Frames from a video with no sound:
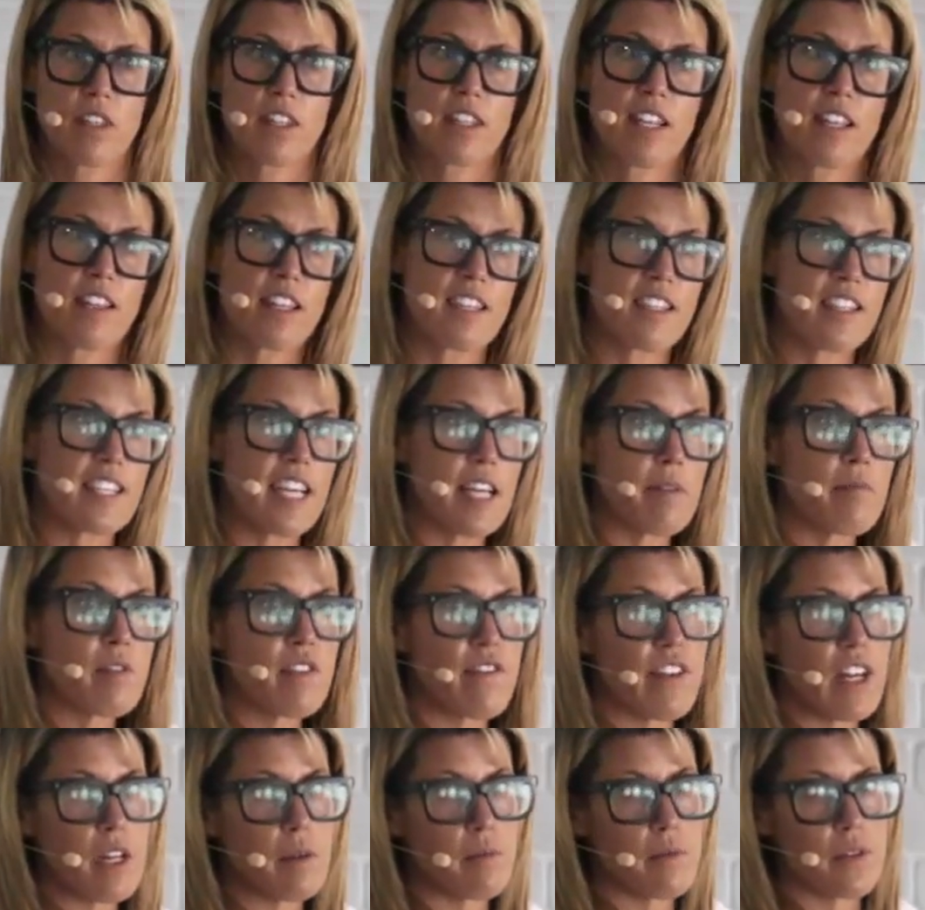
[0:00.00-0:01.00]
and they're the same
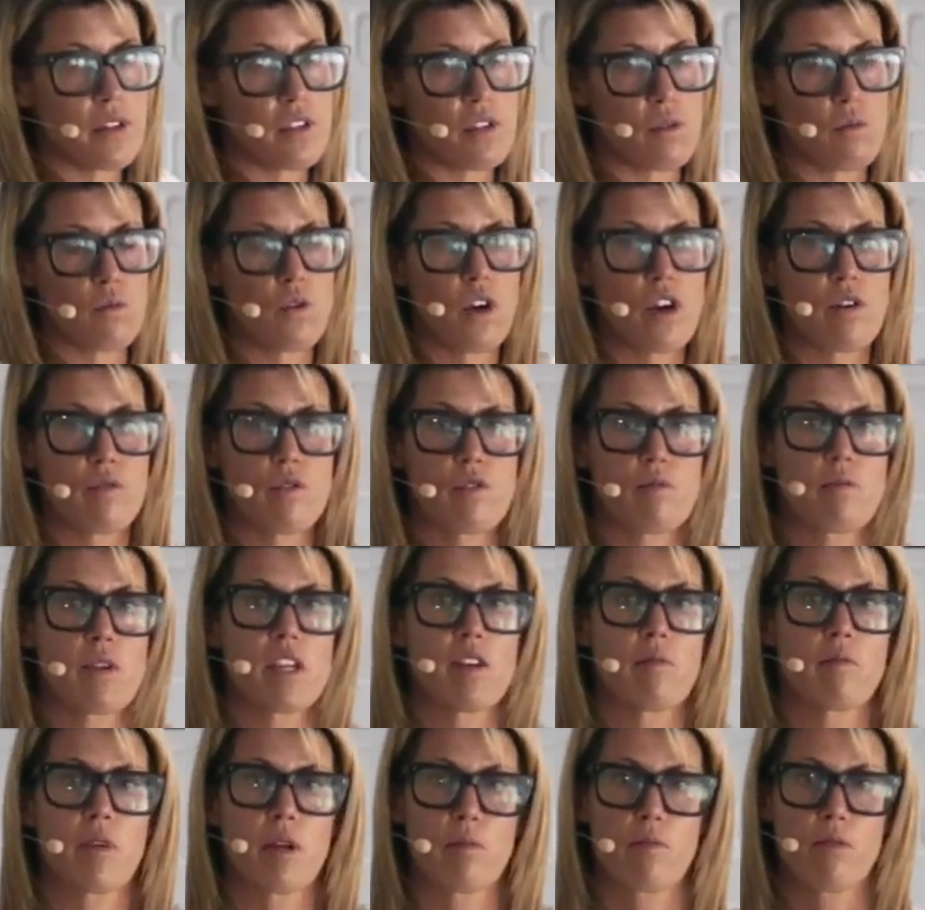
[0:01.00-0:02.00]
developers that worked with
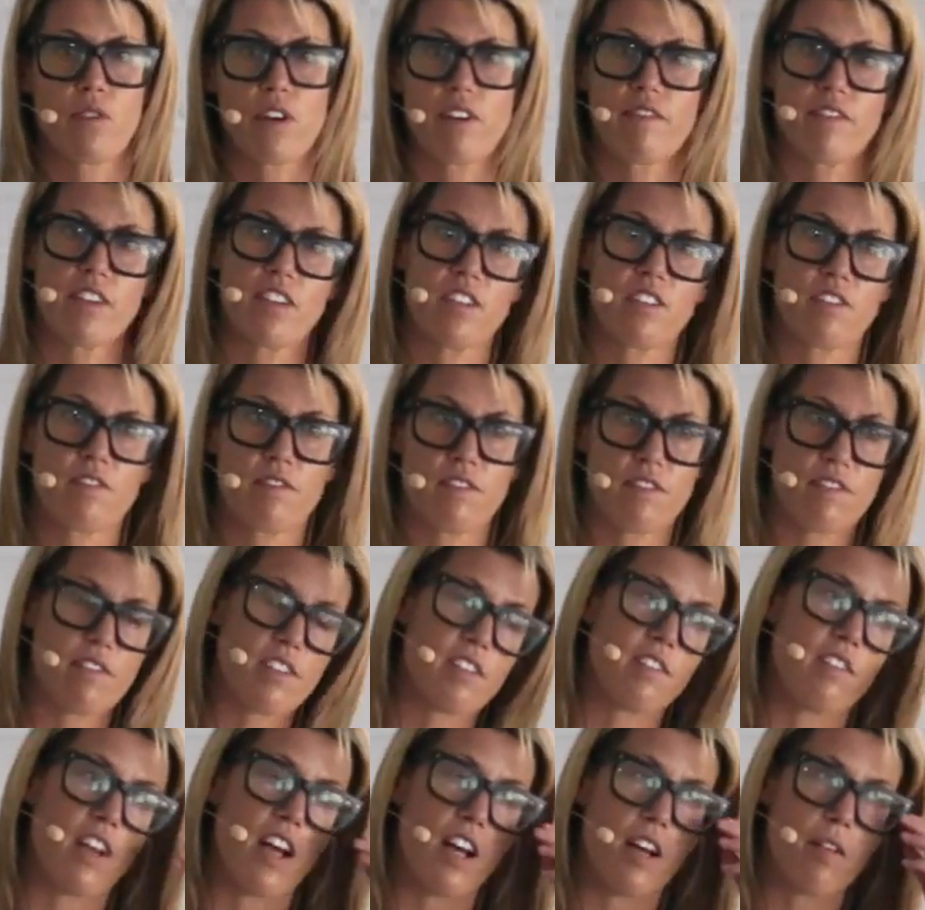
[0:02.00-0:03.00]
me at my previous
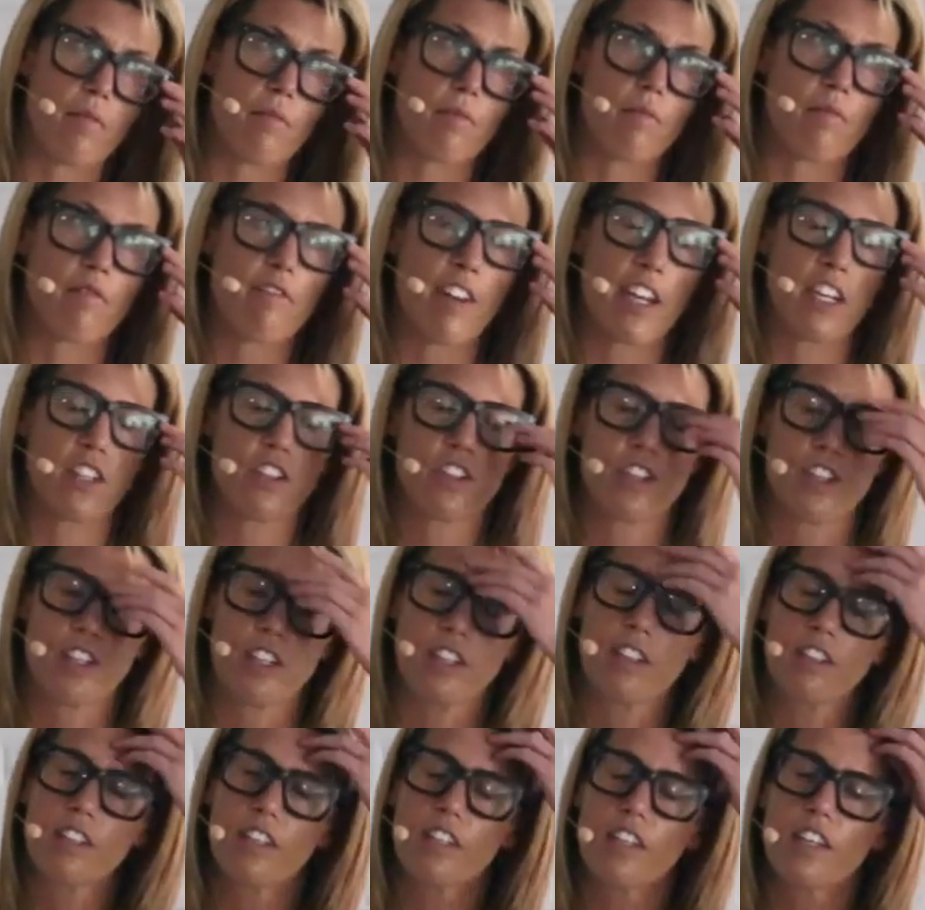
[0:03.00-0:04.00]

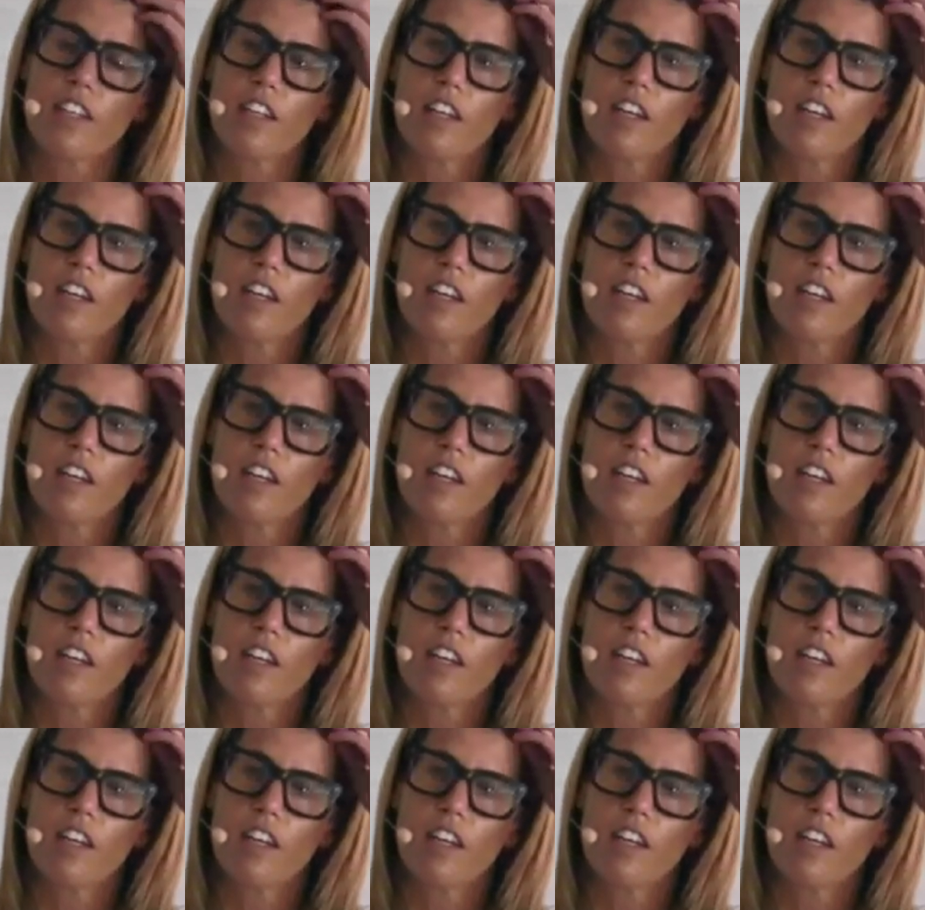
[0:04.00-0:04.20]
venture,